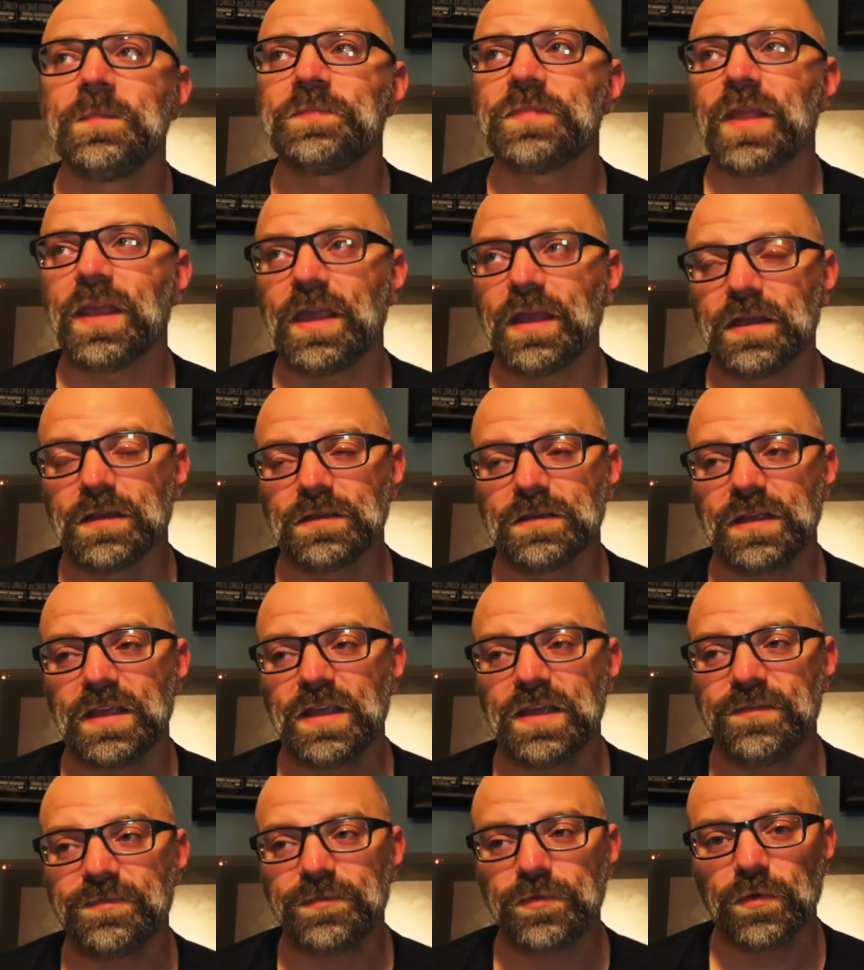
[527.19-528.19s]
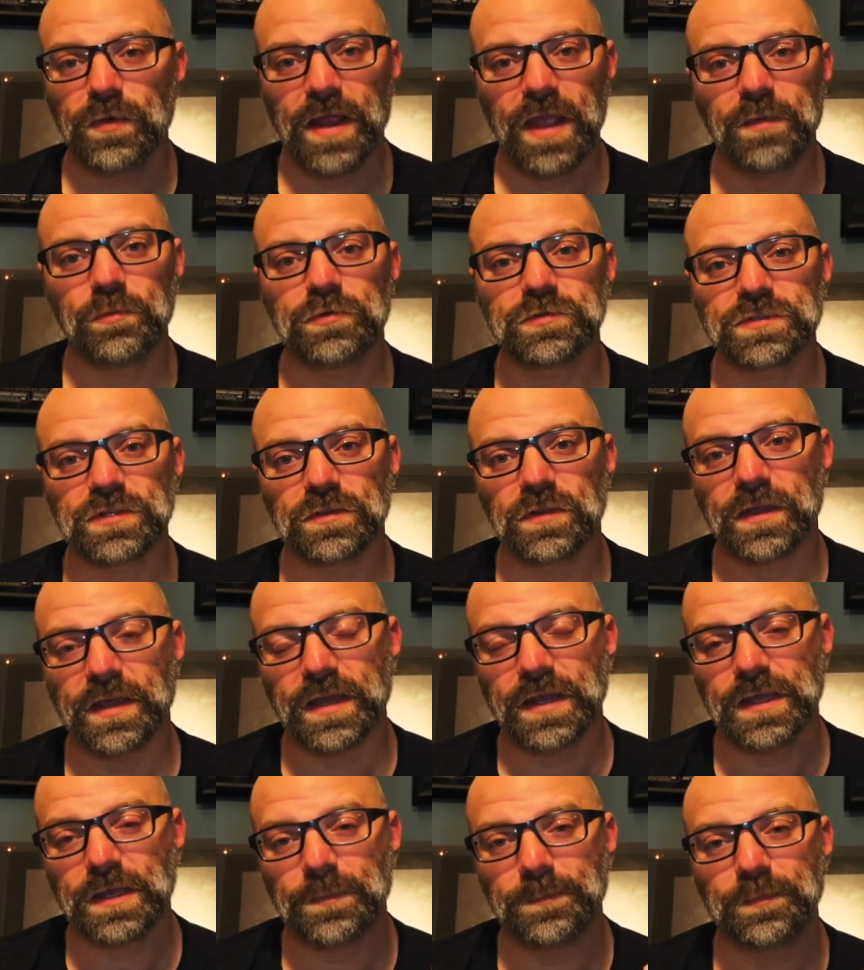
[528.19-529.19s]
And if you're able to look at
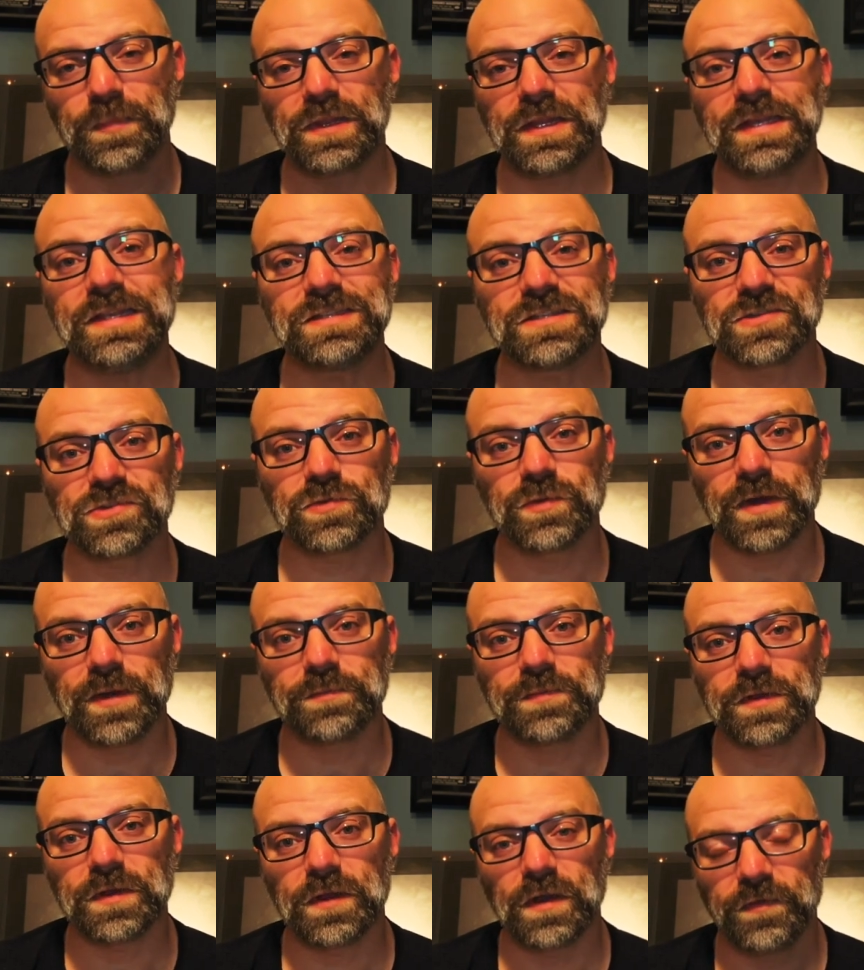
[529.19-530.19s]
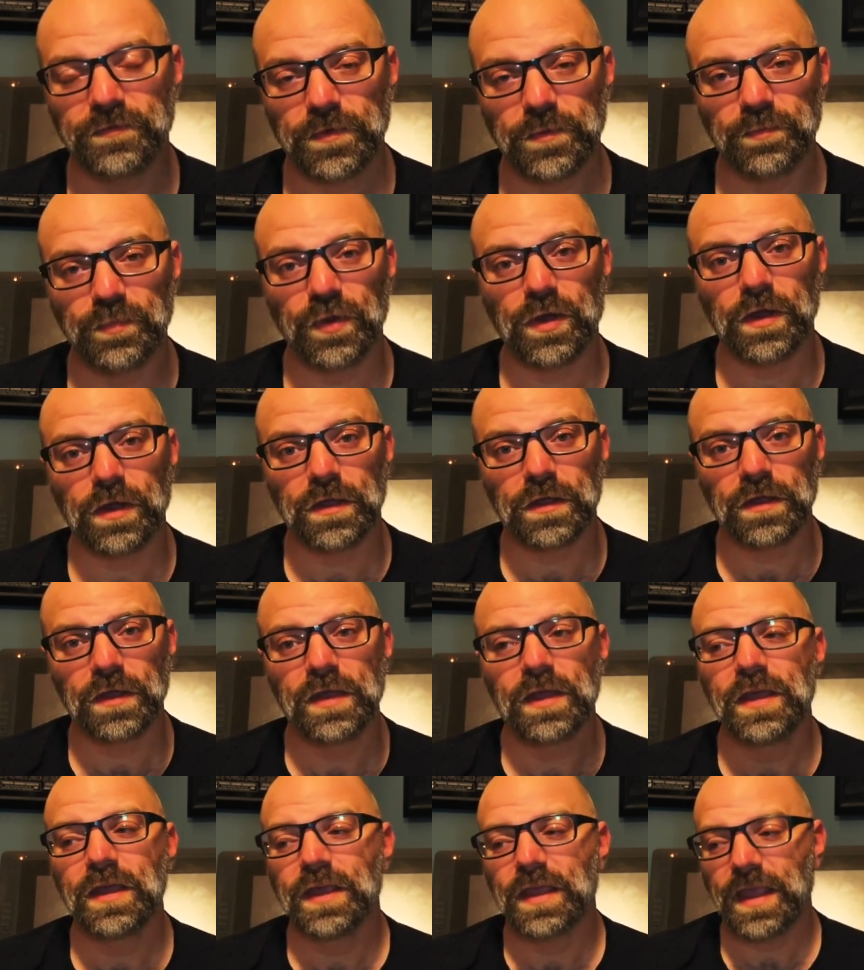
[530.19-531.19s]
a complete script of your book
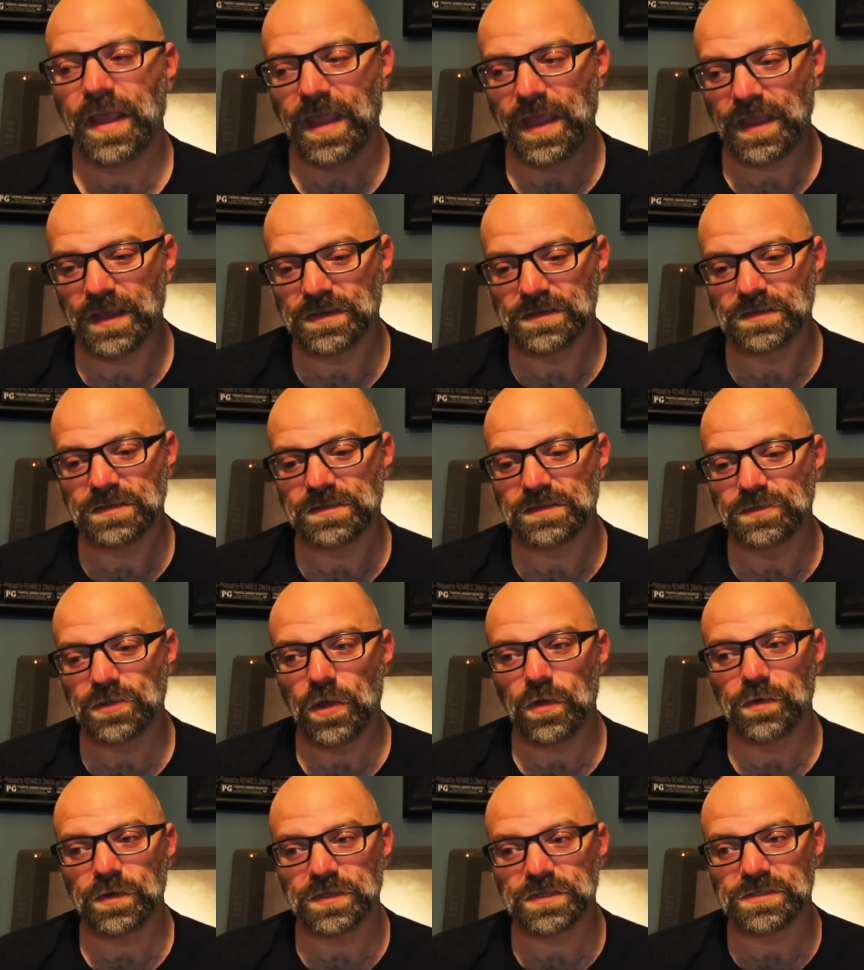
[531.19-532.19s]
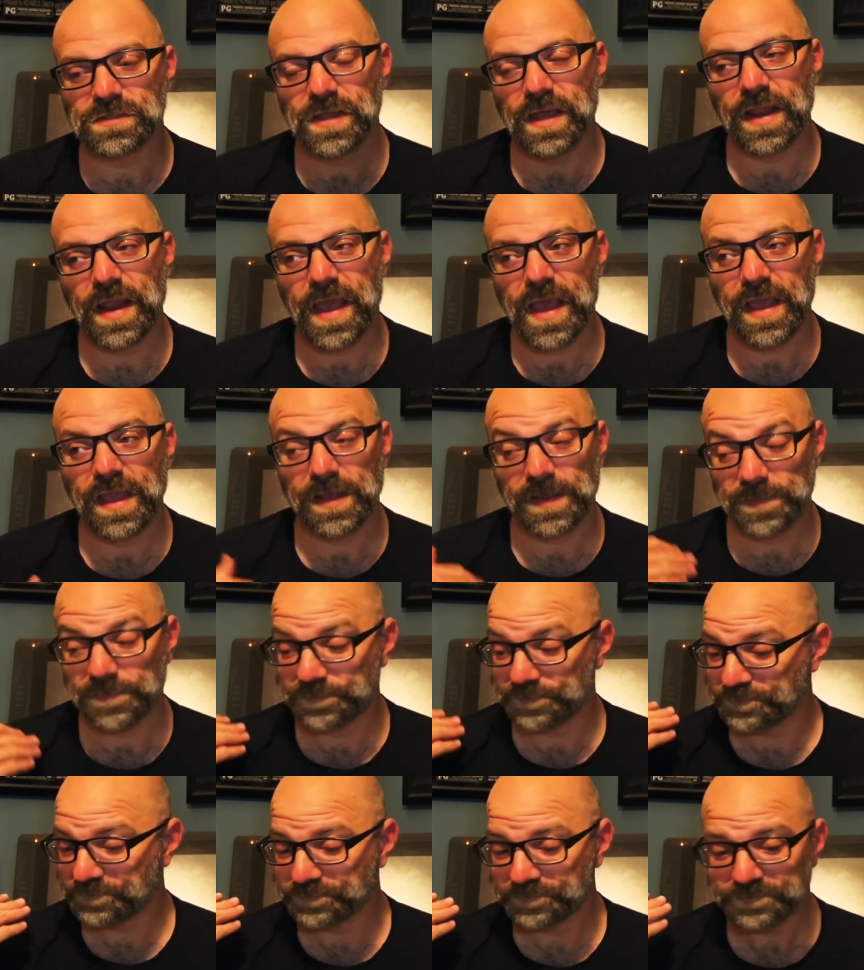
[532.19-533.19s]
and notice that, hey,
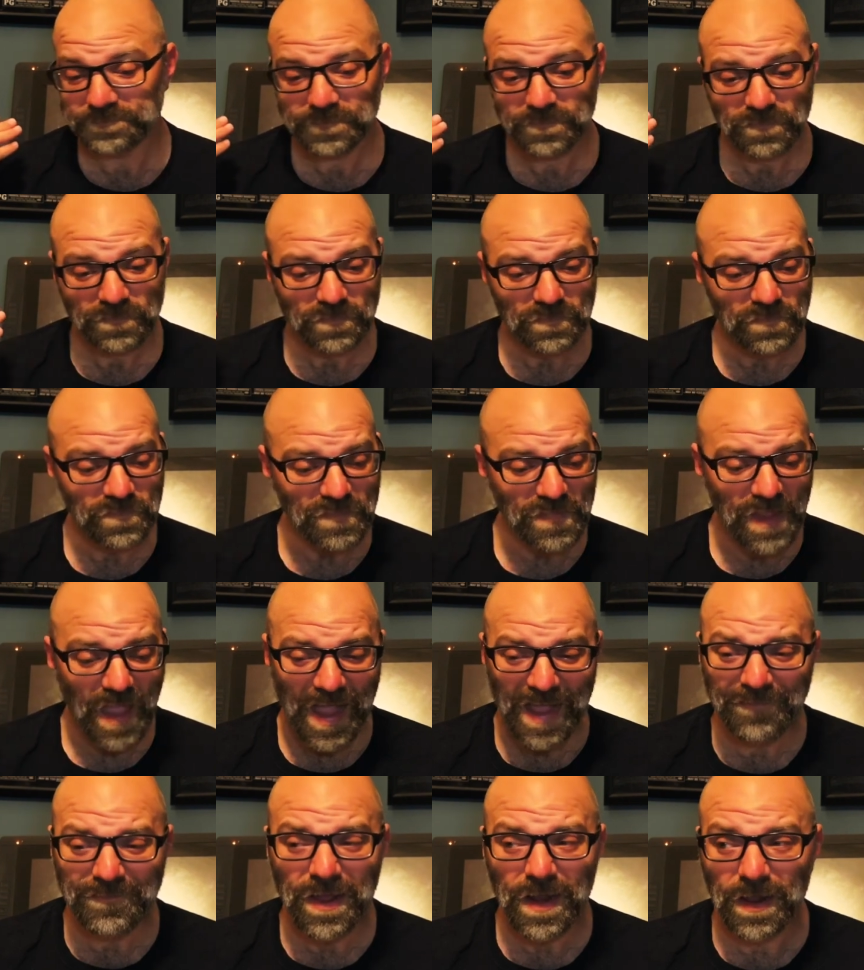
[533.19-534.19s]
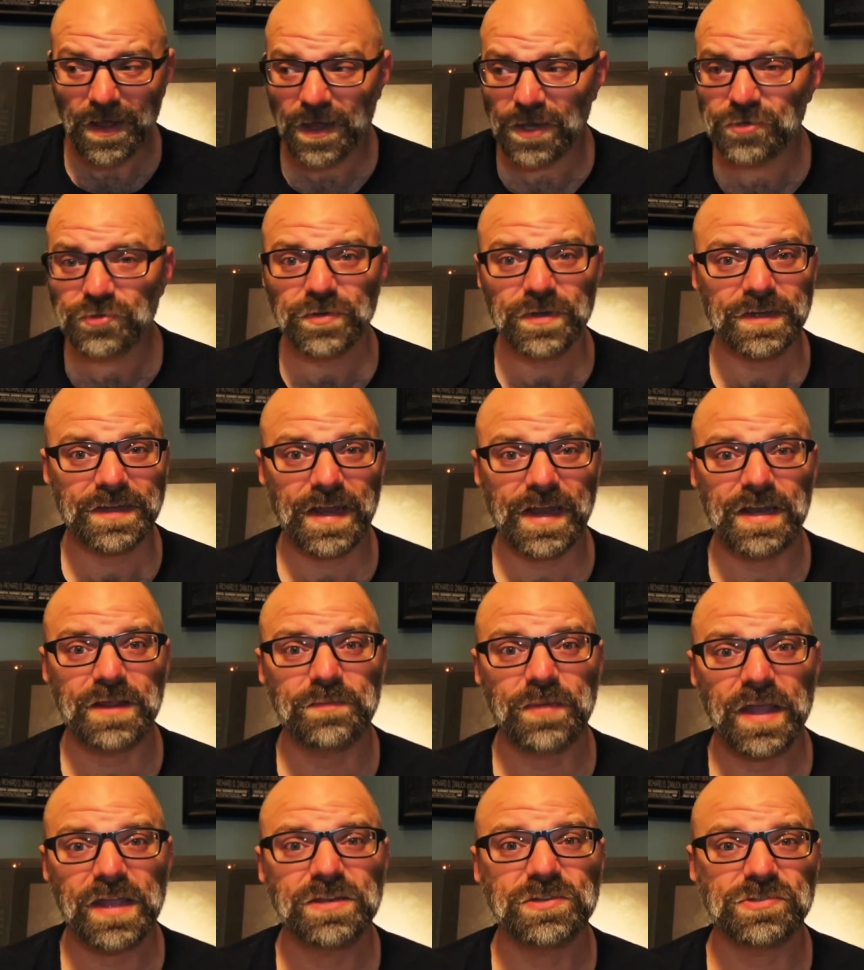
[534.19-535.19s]
I've got 180
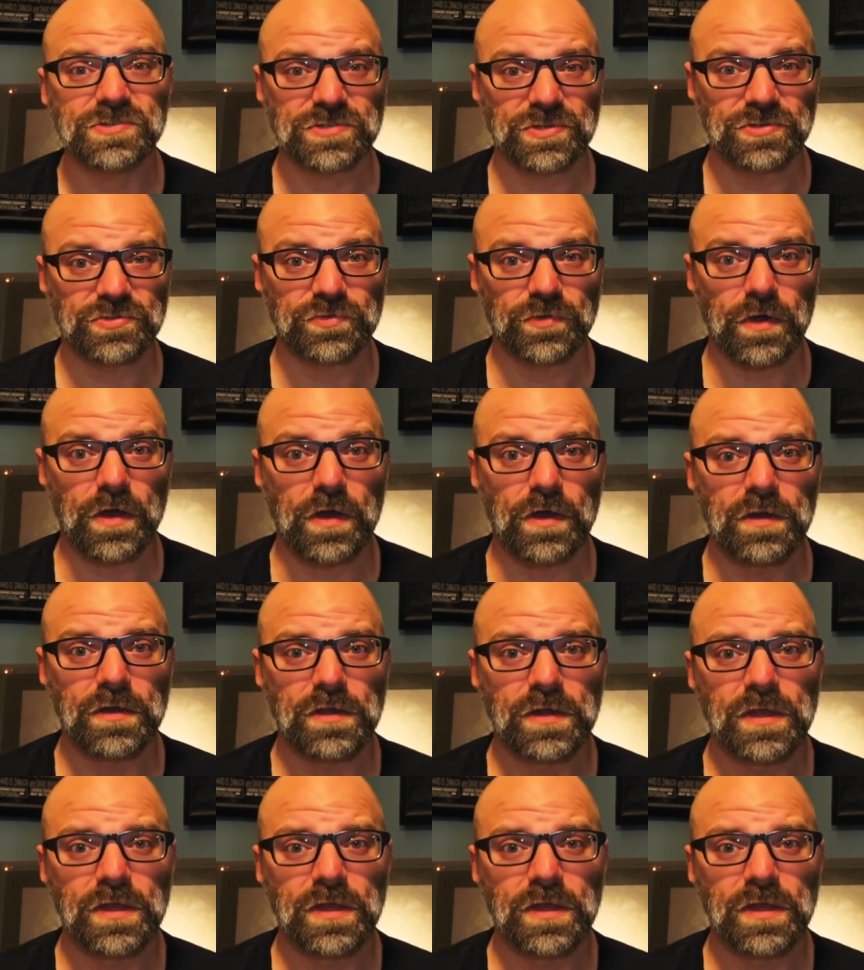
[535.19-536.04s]
pages to draw,